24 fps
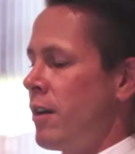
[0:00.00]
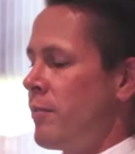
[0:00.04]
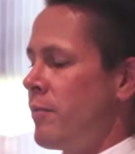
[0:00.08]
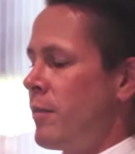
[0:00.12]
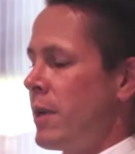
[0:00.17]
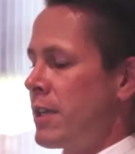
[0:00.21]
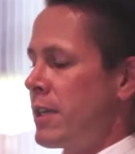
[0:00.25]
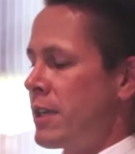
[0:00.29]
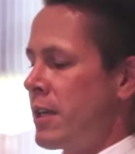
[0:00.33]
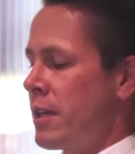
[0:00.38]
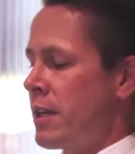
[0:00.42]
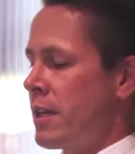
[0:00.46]
of
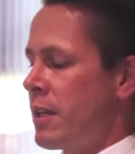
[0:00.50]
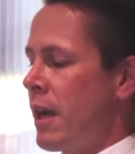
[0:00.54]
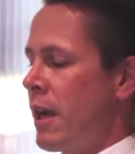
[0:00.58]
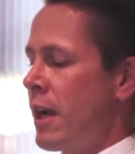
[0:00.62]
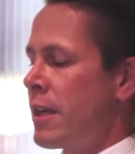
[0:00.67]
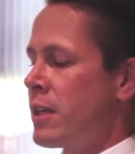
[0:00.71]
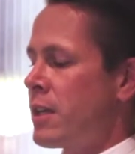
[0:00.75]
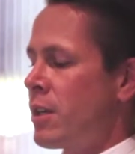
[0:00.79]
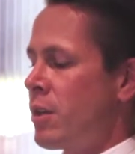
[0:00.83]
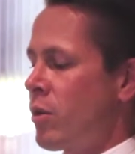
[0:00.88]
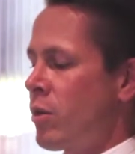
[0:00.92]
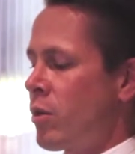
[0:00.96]
maintaining
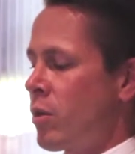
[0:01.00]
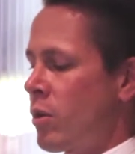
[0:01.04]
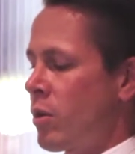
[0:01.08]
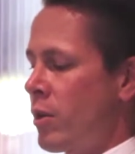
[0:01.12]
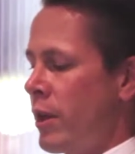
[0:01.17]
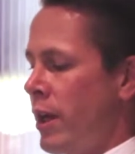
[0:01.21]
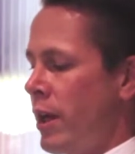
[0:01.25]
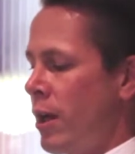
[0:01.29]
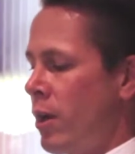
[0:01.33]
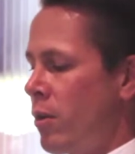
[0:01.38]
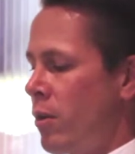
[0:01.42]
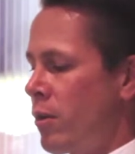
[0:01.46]
ideal oral
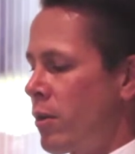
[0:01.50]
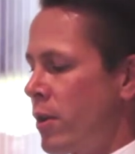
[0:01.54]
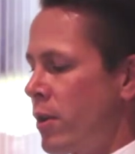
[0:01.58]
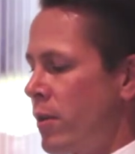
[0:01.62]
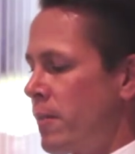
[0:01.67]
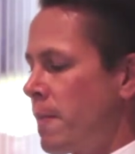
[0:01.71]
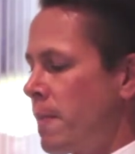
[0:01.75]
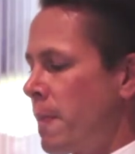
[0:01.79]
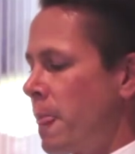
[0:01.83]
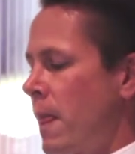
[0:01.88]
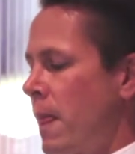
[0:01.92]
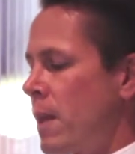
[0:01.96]
health.
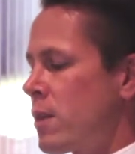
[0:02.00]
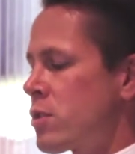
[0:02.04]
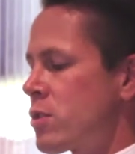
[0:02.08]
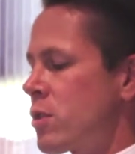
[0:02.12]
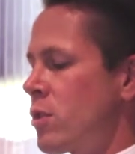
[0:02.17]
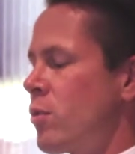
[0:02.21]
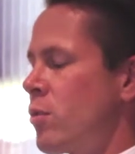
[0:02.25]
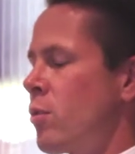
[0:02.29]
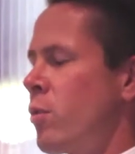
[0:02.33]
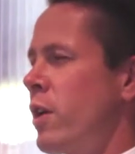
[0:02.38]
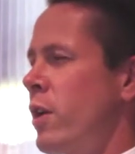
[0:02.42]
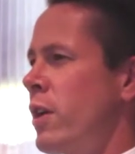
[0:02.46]

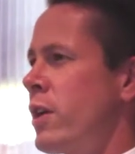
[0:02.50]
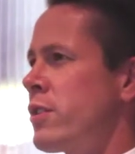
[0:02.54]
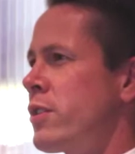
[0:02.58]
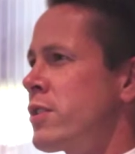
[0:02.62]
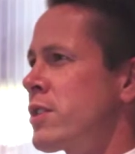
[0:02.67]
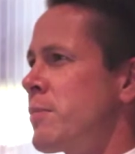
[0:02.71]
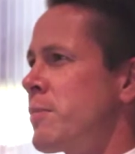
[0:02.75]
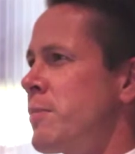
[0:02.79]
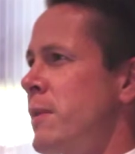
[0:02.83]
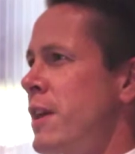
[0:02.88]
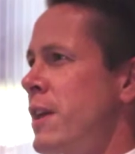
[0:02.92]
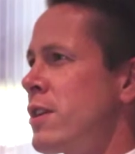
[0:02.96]
So where
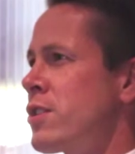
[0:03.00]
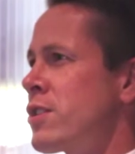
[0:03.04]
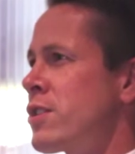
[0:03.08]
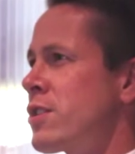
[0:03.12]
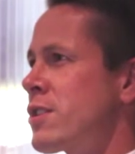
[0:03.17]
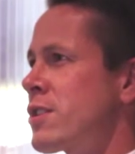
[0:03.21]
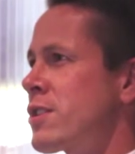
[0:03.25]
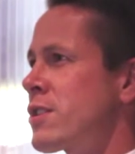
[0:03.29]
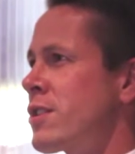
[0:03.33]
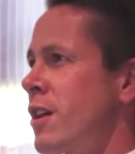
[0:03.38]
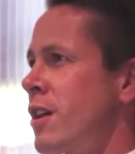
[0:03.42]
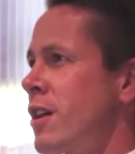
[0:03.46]
does a
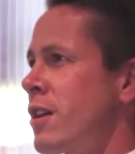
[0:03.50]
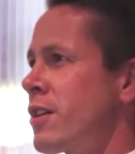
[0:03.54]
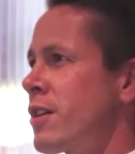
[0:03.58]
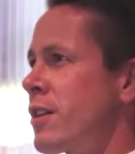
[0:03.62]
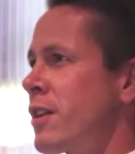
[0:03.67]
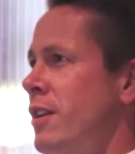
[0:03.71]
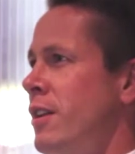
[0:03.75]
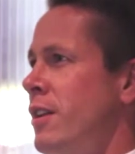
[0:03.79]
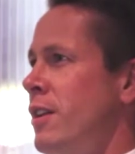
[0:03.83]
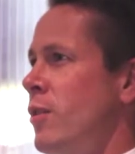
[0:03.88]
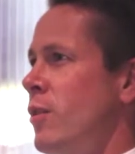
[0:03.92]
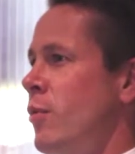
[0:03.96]
patient
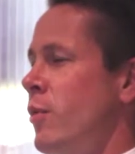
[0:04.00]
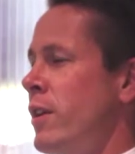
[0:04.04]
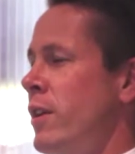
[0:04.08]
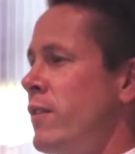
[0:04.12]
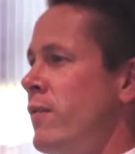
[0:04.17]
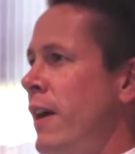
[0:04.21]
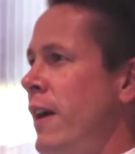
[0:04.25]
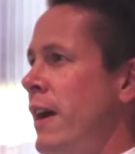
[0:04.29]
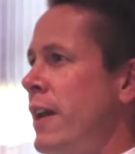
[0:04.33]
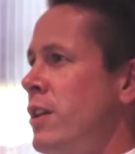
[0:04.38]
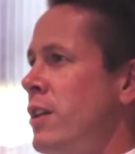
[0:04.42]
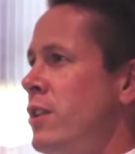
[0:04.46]
start? We
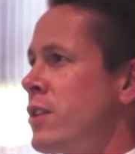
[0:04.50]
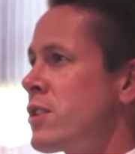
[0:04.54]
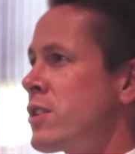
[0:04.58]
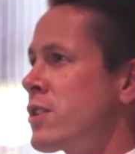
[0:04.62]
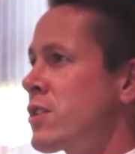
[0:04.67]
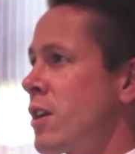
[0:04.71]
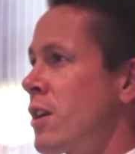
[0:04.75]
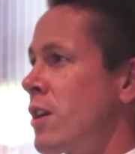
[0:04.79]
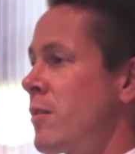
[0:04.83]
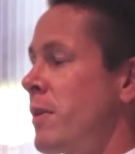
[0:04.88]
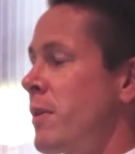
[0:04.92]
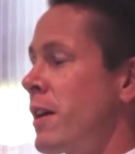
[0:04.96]
invite you to
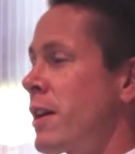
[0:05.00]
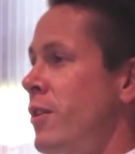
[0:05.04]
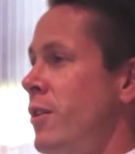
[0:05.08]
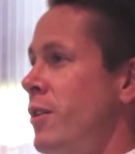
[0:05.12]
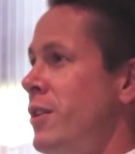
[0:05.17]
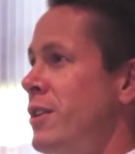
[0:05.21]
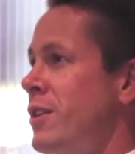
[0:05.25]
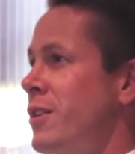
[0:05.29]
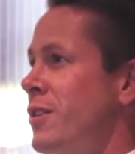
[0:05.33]
start by going